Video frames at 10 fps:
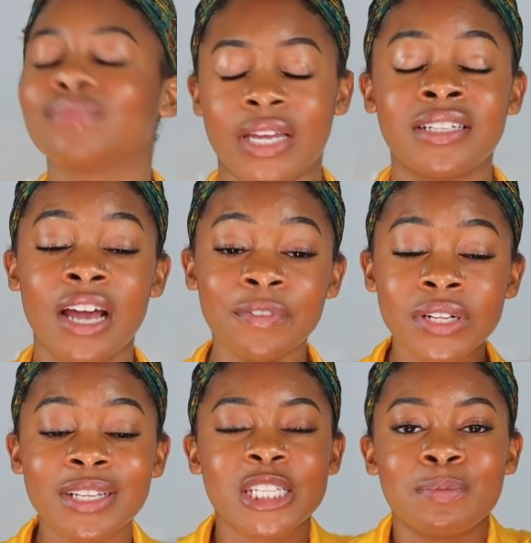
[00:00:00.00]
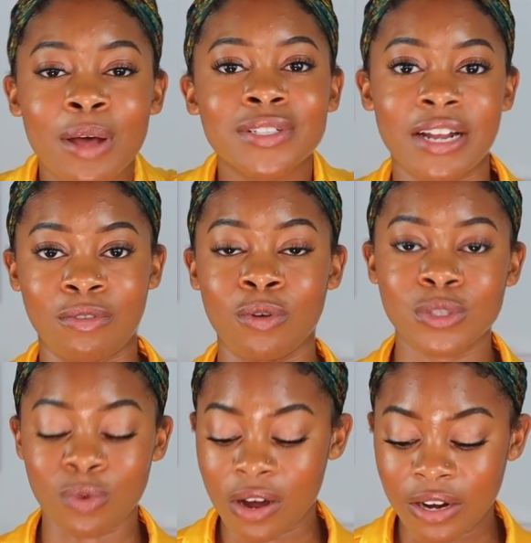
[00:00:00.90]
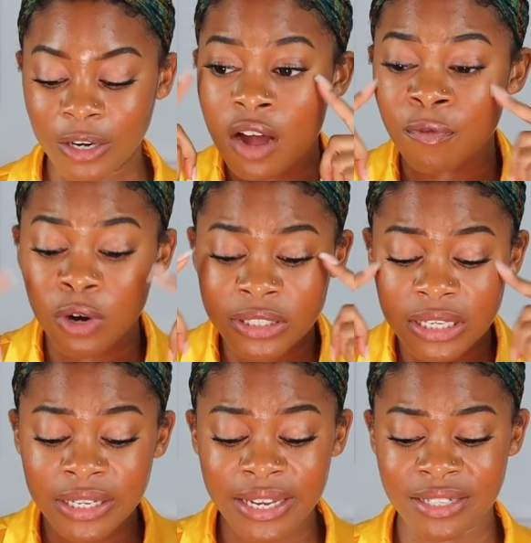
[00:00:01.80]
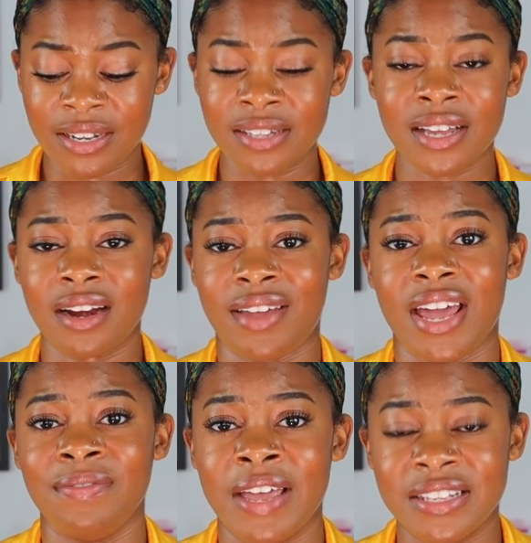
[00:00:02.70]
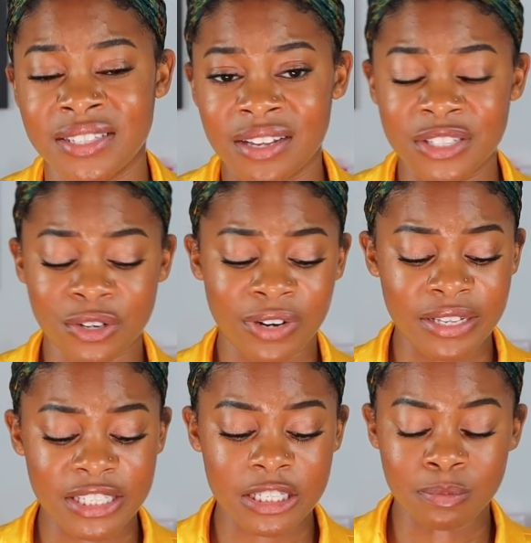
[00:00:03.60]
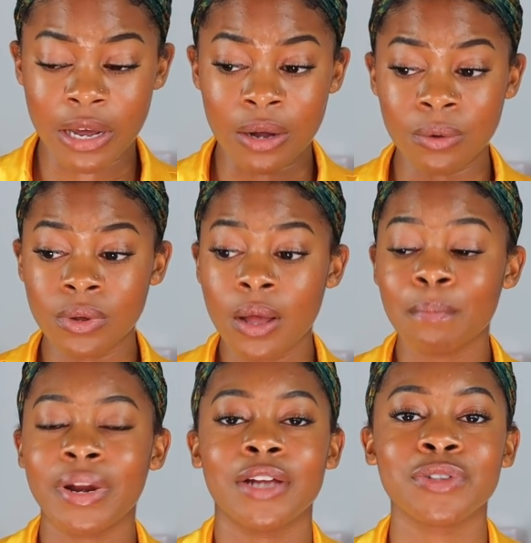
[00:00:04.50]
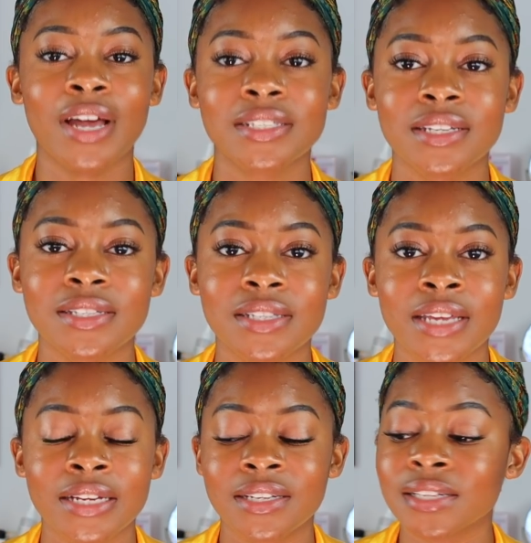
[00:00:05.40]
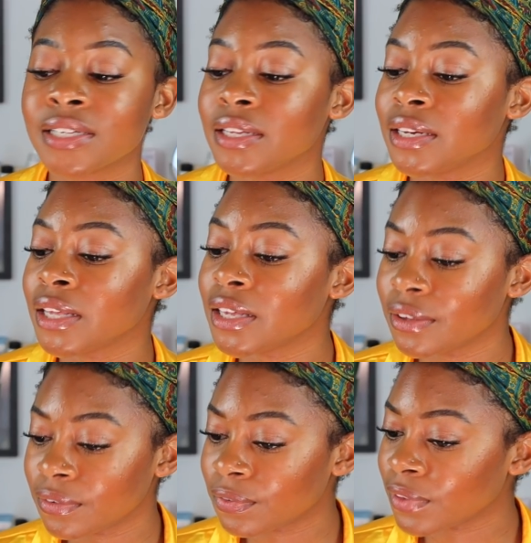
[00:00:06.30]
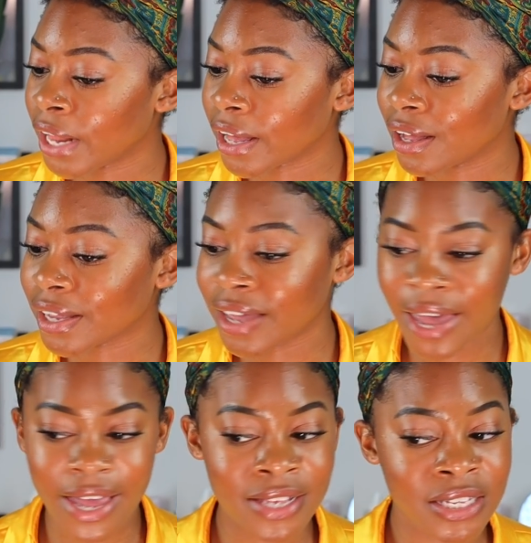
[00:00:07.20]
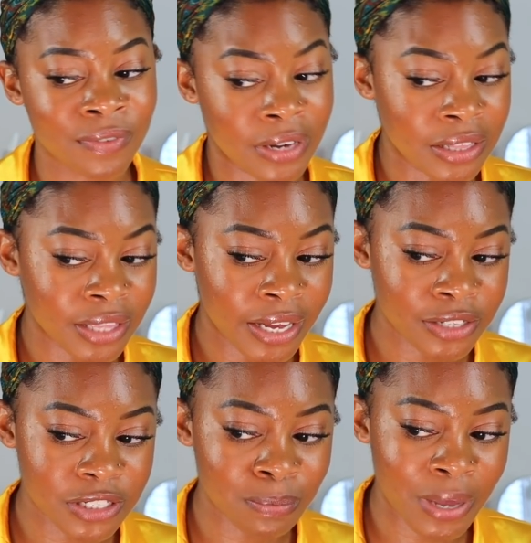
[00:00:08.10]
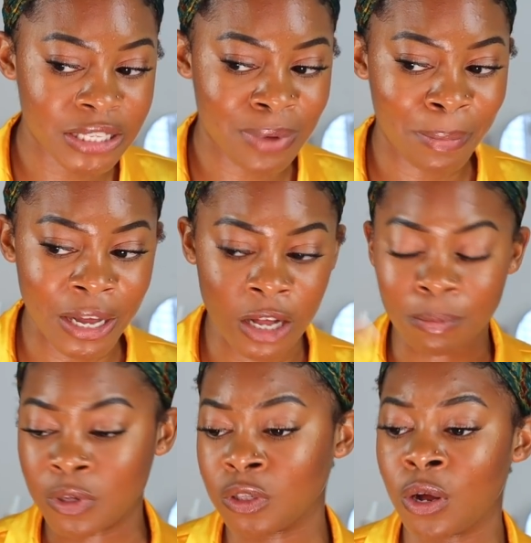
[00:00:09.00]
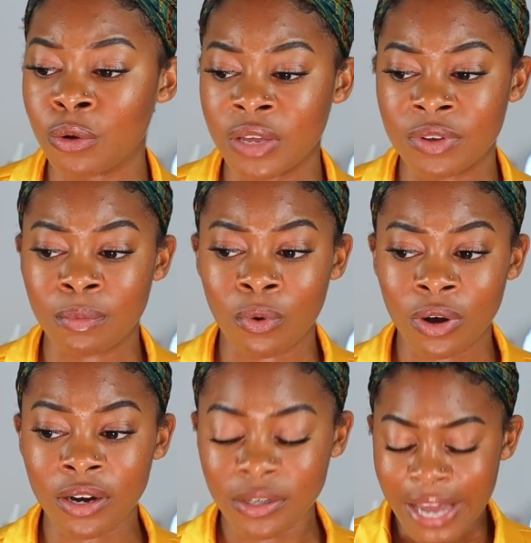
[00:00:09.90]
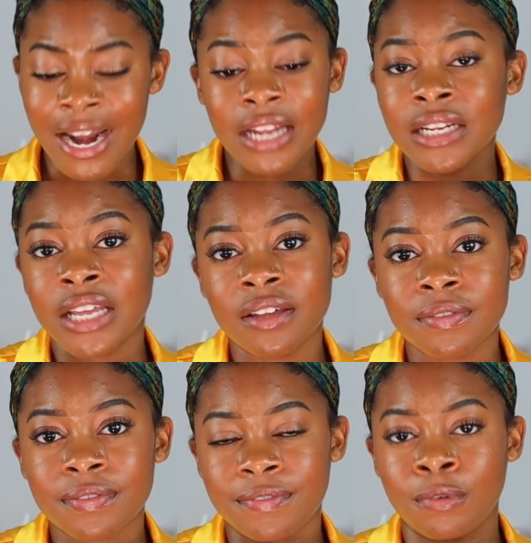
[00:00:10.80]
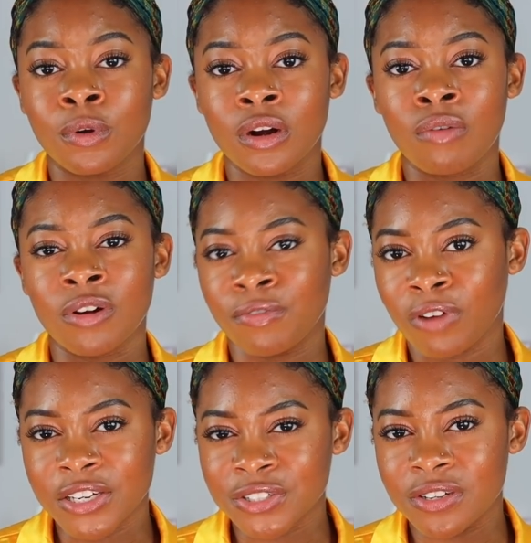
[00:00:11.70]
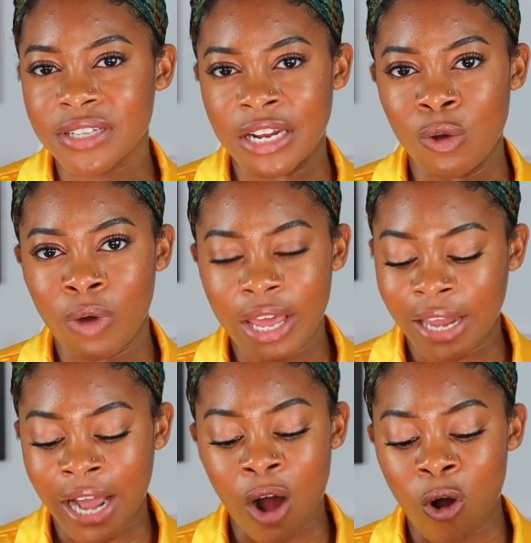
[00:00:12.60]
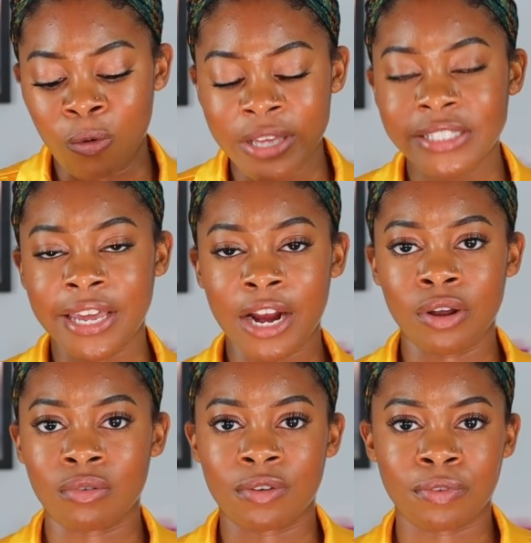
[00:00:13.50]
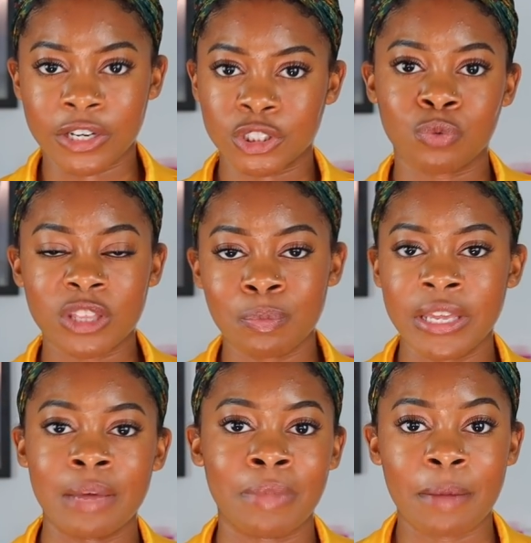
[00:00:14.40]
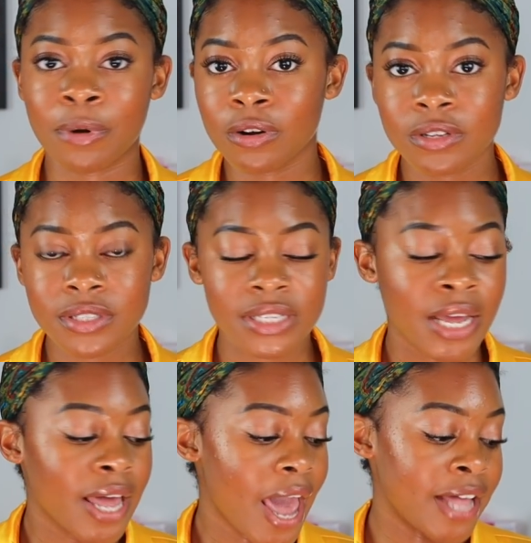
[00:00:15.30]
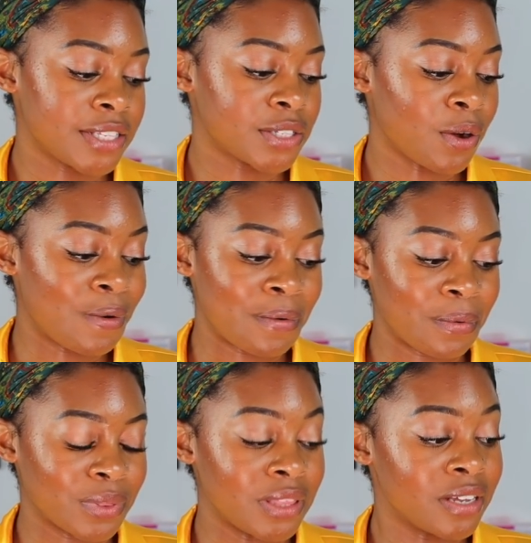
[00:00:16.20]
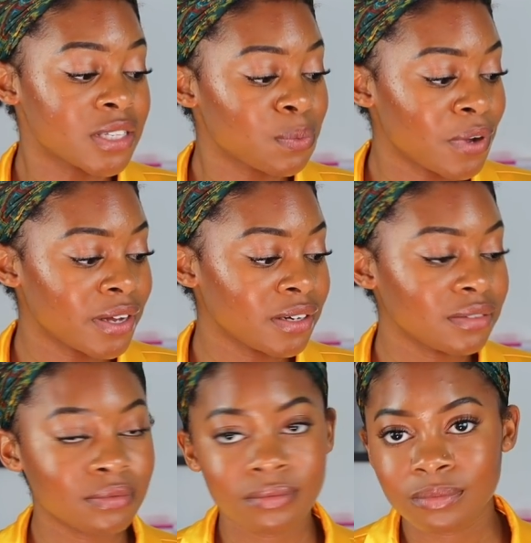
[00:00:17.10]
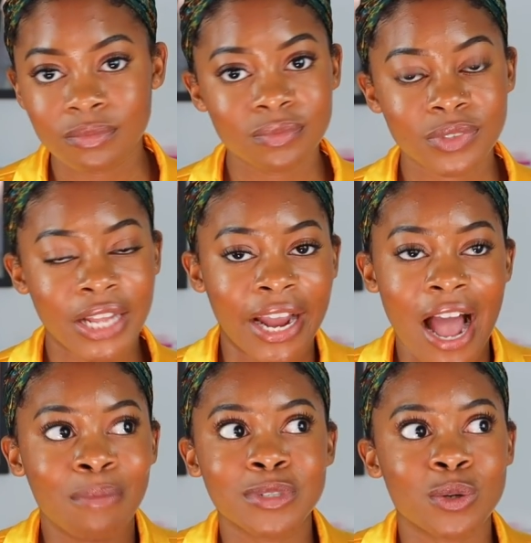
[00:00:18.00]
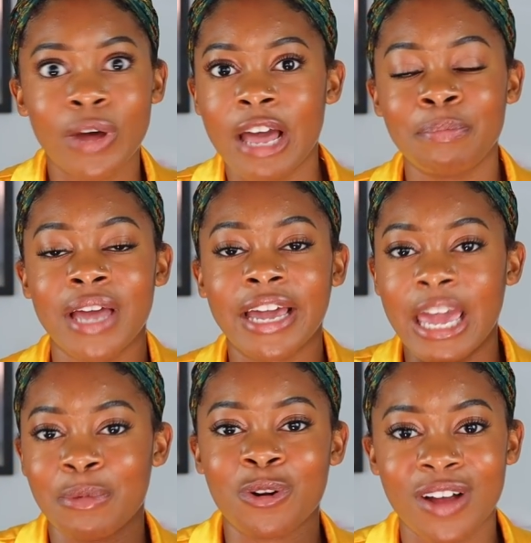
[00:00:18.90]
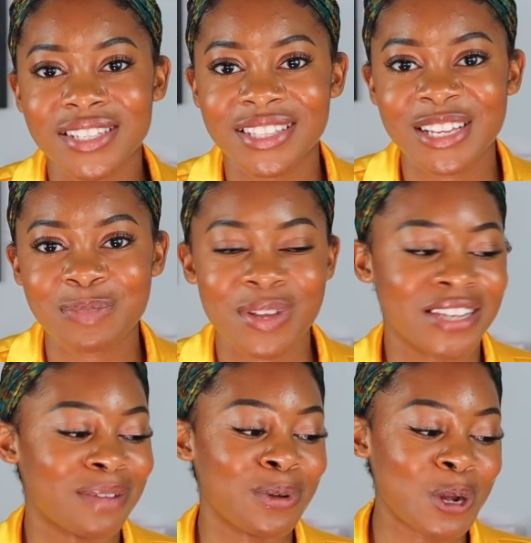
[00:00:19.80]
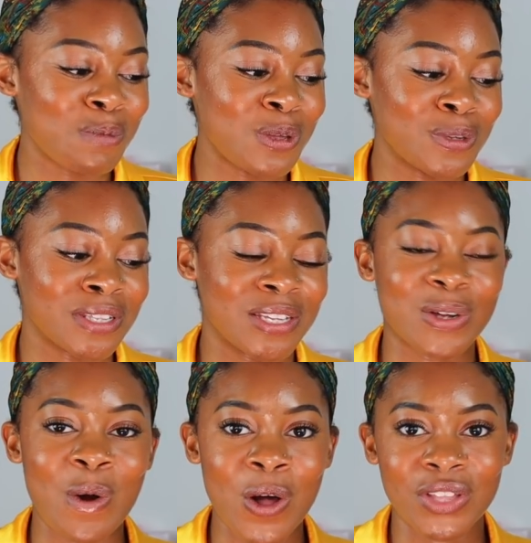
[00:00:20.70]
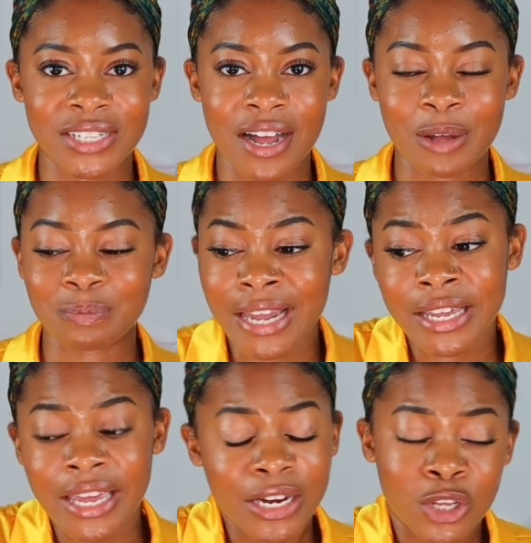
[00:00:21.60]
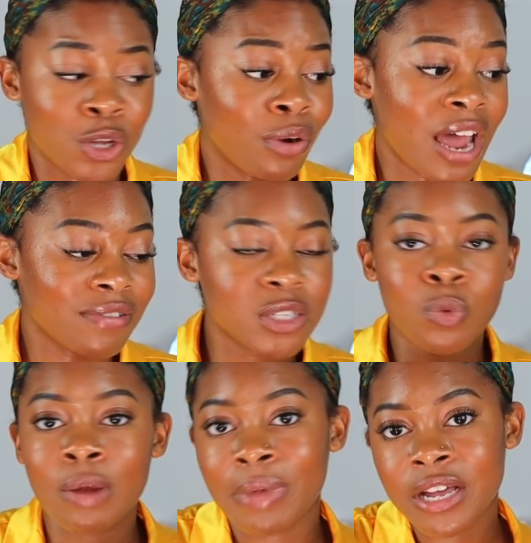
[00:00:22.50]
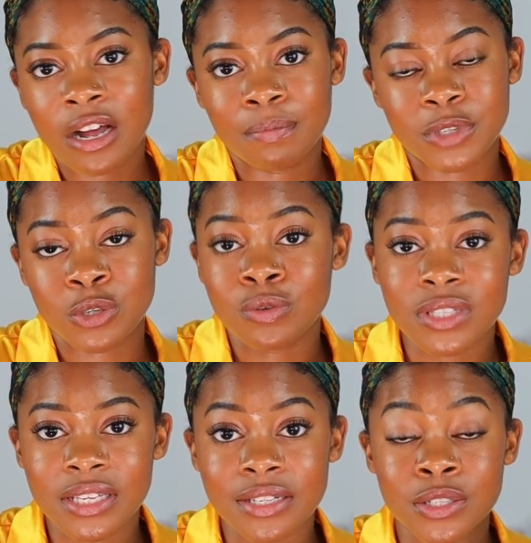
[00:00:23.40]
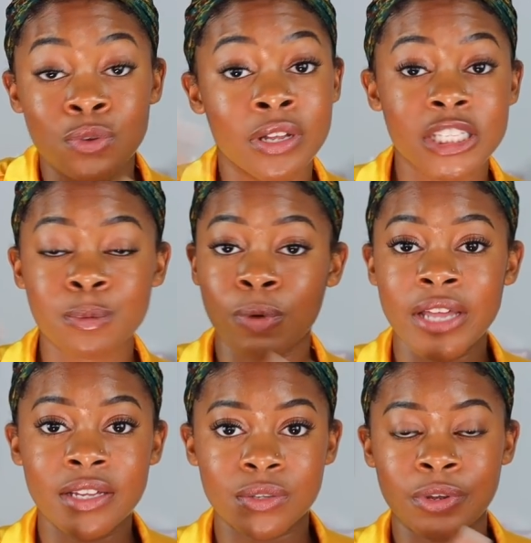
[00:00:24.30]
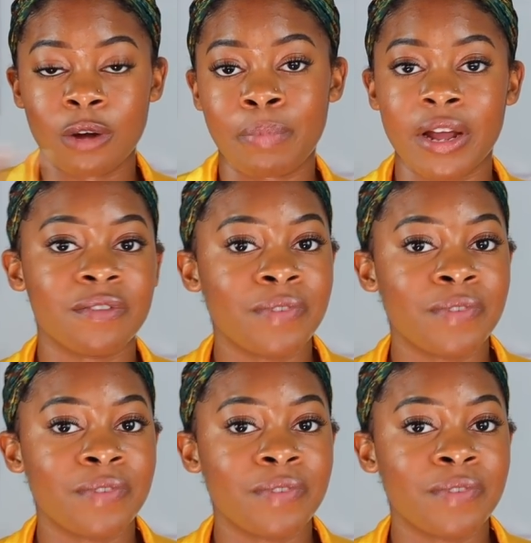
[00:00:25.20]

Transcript: it definitely smells like rose water. Unfortunately, it does kind of have that sunscreen smell, but as you guys can see, it doesn't leave like a cast. If anything, it just makes my makeup glow even more. And I live for refreshers anyway. Like, I always carry a refresher with me in my purse. And so this one, like, I'm so happy I came across this because I'm going to be using this all the time. And again, you don't have to wear makeup to use this. You can spray this on your bare